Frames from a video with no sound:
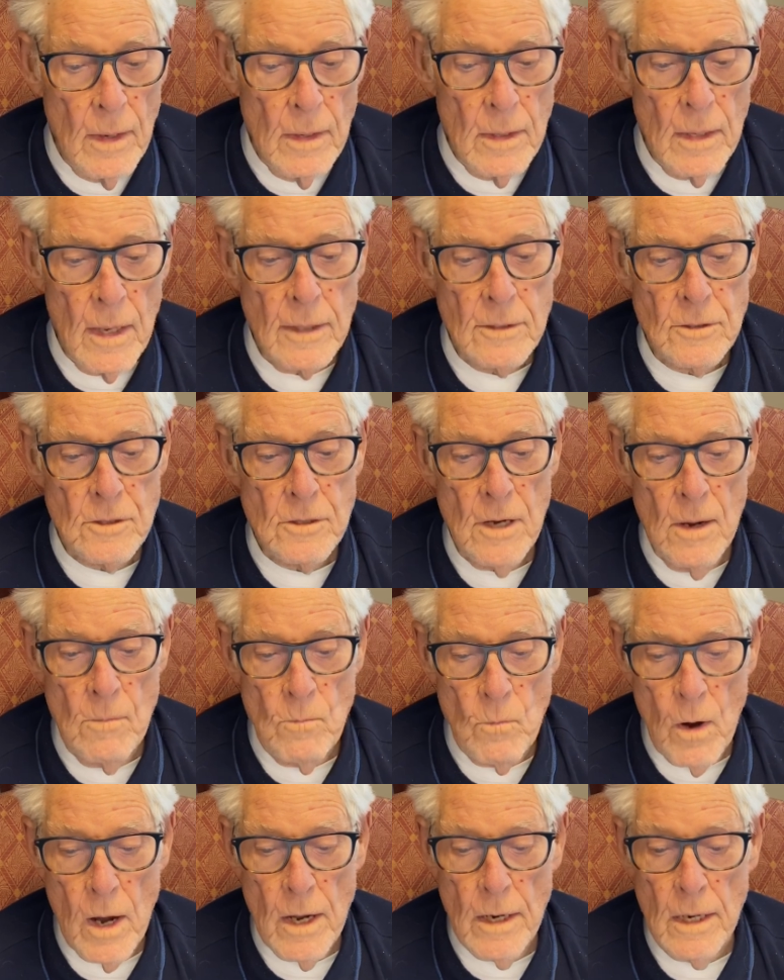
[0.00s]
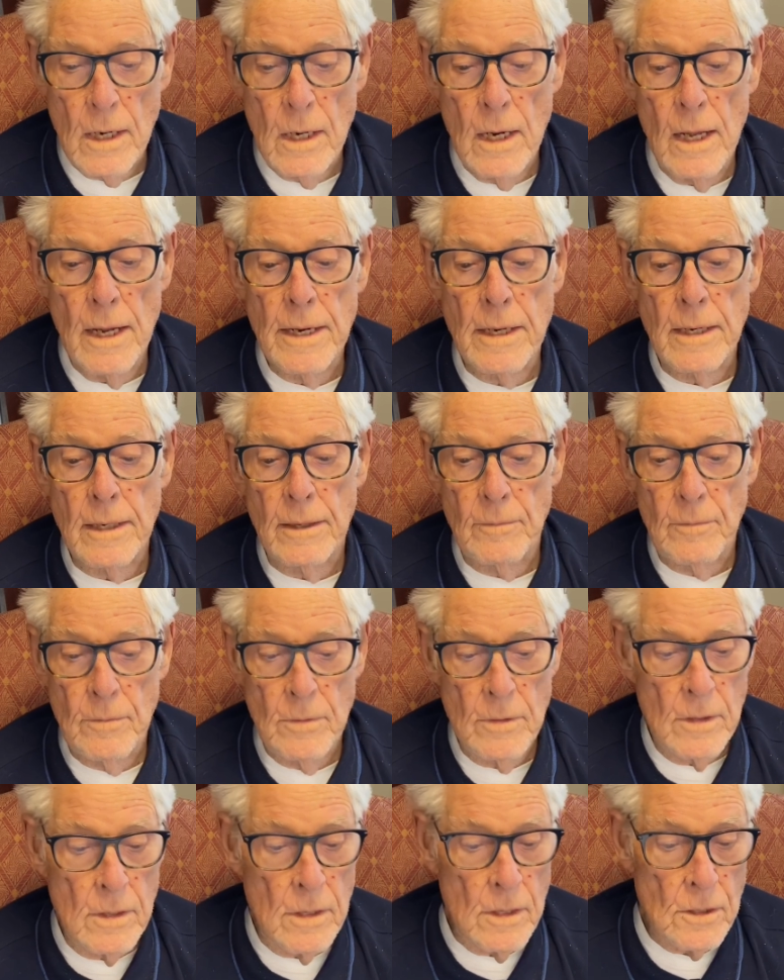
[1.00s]
That's somewhat like
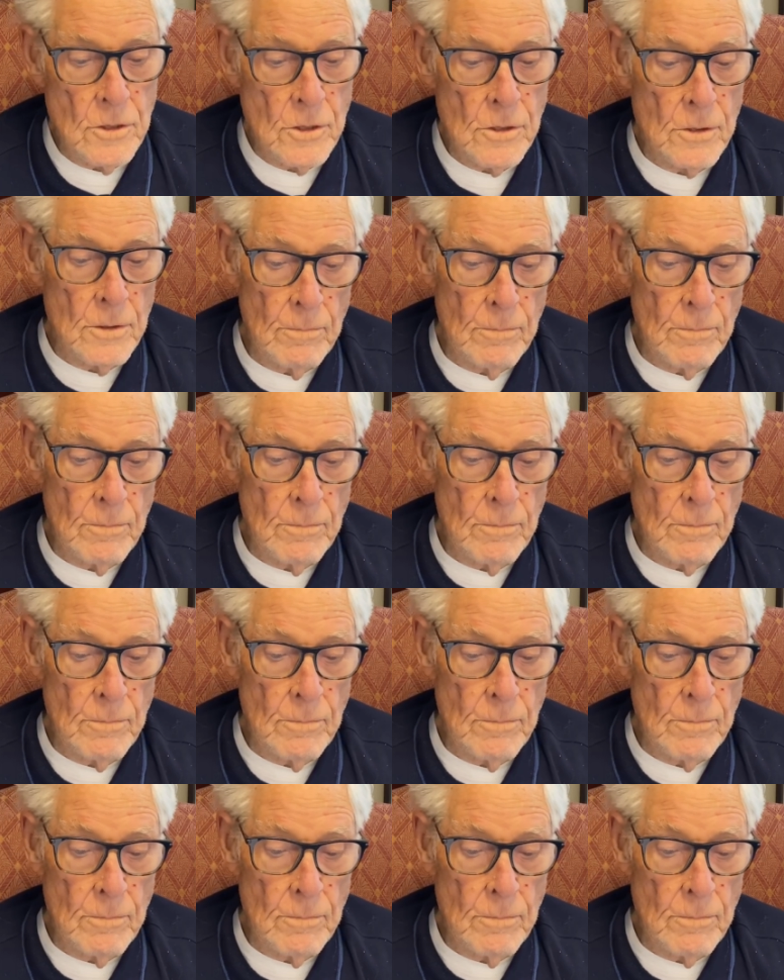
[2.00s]
this